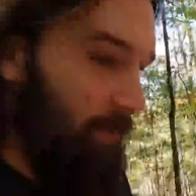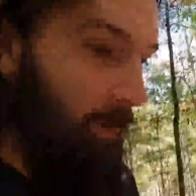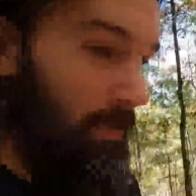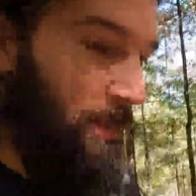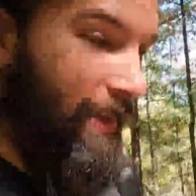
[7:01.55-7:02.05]

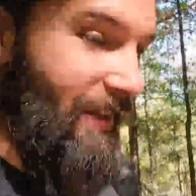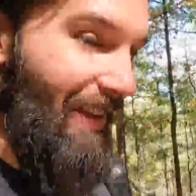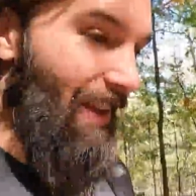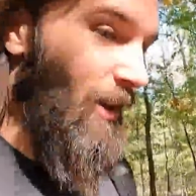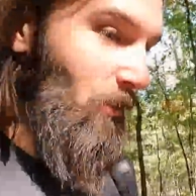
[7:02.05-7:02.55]
Starts with an
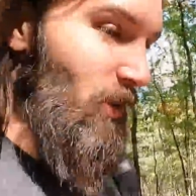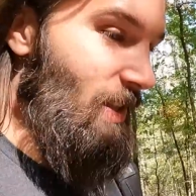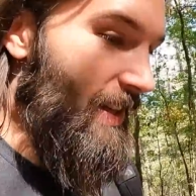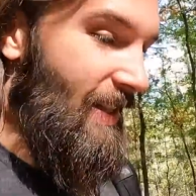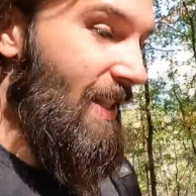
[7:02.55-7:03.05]
M.
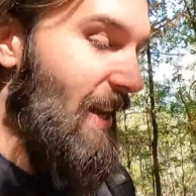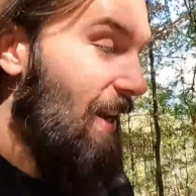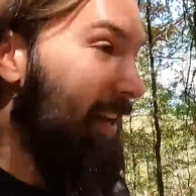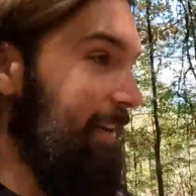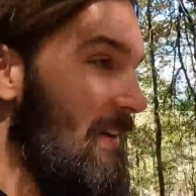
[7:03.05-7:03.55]
Was it a
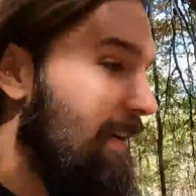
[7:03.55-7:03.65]
state?